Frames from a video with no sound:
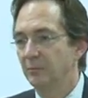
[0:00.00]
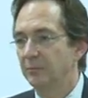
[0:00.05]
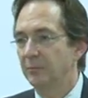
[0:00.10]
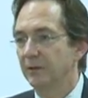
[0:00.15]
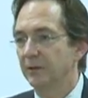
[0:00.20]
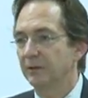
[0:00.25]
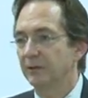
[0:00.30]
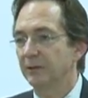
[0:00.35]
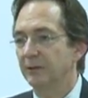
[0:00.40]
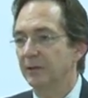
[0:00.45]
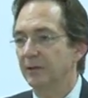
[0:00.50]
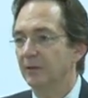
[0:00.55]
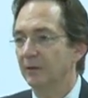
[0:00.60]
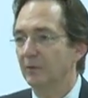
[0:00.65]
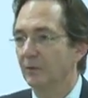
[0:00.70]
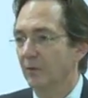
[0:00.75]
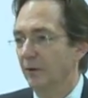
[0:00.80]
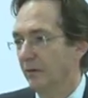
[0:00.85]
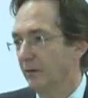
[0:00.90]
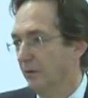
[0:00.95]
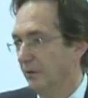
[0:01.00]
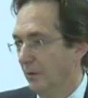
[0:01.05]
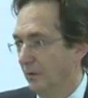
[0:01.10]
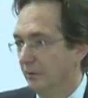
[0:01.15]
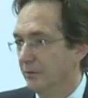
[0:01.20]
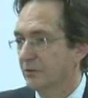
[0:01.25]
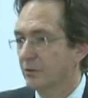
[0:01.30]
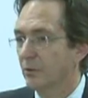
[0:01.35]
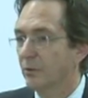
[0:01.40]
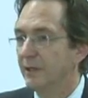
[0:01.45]
building what are
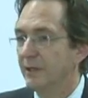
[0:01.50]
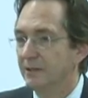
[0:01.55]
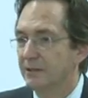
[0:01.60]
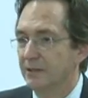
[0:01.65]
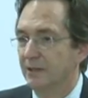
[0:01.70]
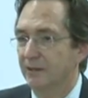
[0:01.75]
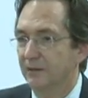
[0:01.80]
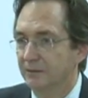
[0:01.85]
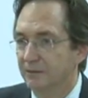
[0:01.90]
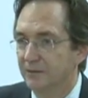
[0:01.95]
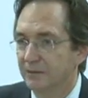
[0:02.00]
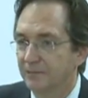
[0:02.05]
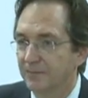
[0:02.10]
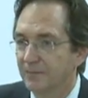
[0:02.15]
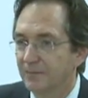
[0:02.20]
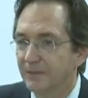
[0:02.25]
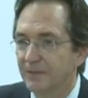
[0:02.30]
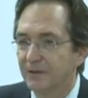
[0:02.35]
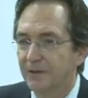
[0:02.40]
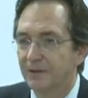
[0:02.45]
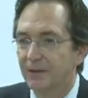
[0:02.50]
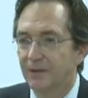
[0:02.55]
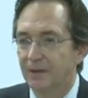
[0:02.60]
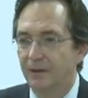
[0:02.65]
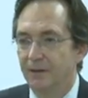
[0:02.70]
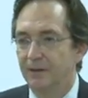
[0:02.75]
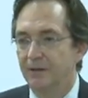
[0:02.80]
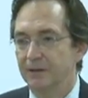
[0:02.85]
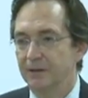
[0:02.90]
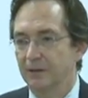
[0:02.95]
known as queen cells.
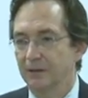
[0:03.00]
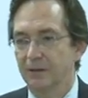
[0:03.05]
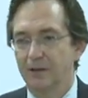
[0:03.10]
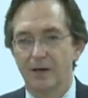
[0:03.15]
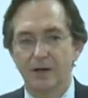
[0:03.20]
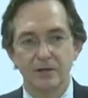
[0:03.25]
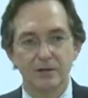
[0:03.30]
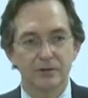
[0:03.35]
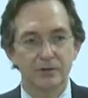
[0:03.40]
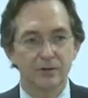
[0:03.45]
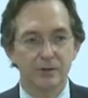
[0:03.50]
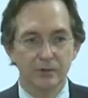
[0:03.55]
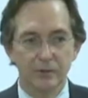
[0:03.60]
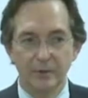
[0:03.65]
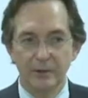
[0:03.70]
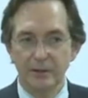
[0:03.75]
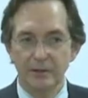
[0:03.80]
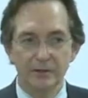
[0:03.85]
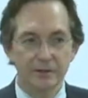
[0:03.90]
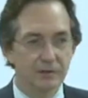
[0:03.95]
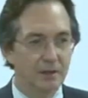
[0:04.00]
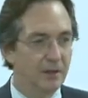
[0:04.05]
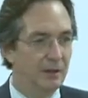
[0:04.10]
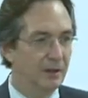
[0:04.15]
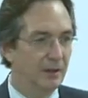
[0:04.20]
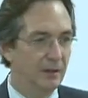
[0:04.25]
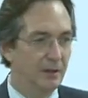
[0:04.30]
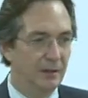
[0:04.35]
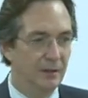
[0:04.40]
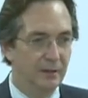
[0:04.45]
And these are larger, the queen is
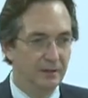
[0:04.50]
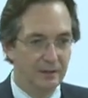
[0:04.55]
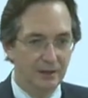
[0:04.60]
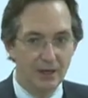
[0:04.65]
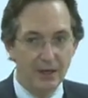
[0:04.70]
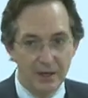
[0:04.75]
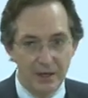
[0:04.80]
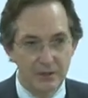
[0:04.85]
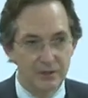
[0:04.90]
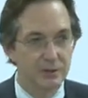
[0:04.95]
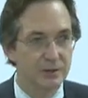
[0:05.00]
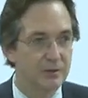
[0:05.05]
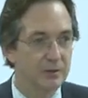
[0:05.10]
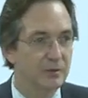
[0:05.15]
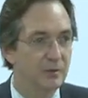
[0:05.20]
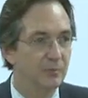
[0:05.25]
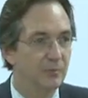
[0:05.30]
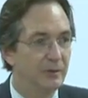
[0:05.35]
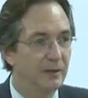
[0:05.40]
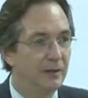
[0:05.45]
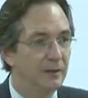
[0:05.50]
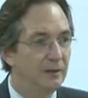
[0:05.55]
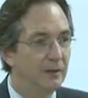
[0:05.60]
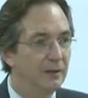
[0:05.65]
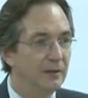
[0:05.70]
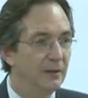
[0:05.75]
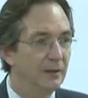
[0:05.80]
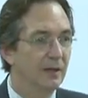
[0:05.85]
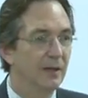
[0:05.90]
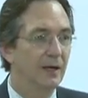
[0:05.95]
uh, the largest bee
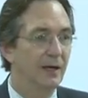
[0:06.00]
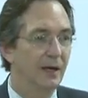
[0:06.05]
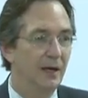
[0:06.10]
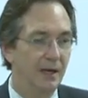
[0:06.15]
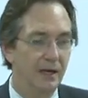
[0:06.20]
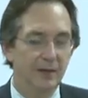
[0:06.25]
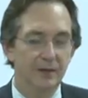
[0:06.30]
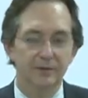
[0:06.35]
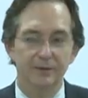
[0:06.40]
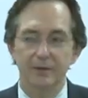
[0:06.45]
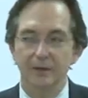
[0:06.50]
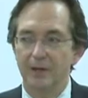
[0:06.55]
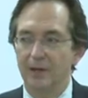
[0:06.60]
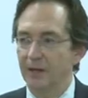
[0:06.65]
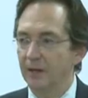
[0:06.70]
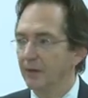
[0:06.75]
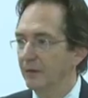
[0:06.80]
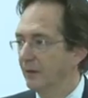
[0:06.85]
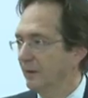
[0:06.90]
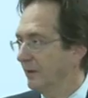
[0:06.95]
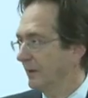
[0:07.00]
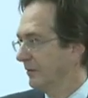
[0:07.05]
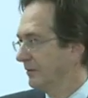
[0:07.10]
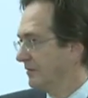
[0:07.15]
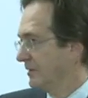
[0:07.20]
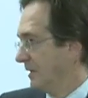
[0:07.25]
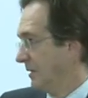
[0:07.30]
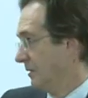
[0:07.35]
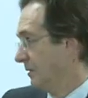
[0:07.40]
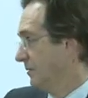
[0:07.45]
in the hive, and the, and the,
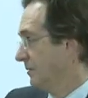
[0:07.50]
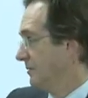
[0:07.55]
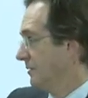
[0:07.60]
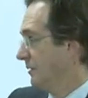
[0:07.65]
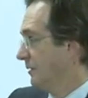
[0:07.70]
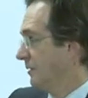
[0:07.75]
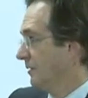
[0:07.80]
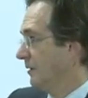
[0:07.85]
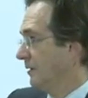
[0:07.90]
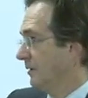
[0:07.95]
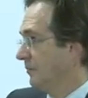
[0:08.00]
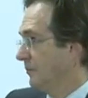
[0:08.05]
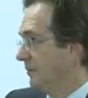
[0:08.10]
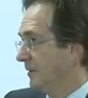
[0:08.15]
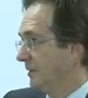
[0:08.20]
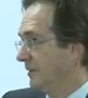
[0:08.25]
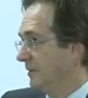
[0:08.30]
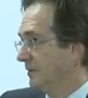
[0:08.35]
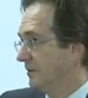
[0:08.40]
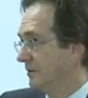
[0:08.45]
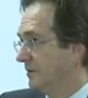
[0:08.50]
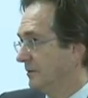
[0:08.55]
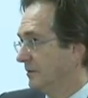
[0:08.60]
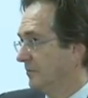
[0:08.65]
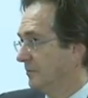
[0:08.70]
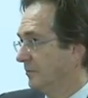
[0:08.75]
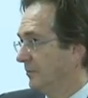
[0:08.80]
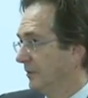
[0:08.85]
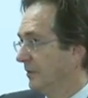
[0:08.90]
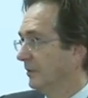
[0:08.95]
cells that the
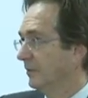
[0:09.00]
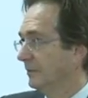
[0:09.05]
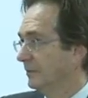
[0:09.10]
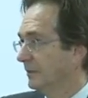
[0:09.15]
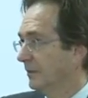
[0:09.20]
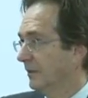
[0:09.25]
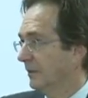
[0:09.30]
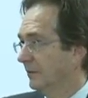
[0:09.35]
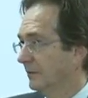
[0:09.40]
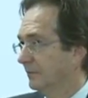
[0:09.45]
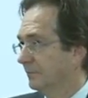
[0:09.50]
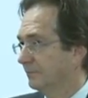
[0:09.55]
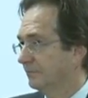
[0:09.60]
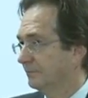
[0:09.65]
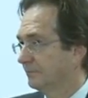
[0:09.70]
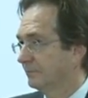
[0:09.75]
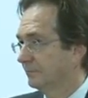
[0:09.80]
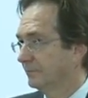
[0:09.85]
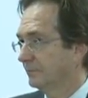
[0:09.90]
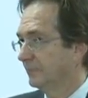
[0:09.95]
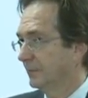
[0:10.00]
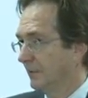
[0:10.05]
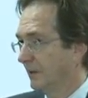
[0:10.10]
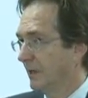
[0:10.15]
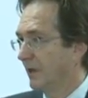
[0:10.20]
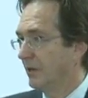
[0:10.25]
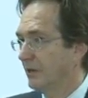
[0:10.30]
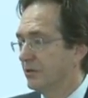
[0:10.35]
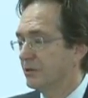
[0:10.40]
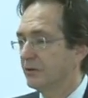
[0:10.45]
bees build are
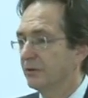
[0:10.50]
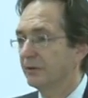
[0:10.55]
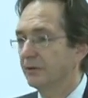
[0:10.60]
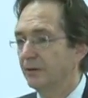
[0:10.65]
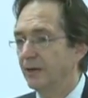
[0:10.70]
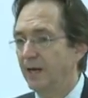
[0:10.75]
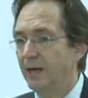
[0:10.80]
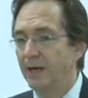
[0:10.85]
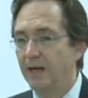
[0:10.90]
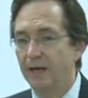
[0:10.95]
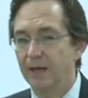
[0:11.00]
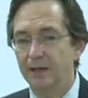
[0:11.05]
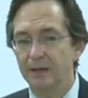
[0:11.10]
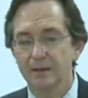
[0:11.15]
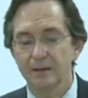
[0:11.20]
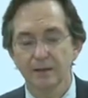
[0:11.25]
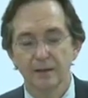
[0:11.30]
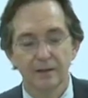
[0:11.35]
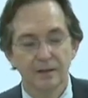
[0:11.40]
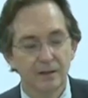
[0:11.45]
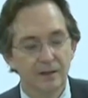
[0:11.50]
larger. And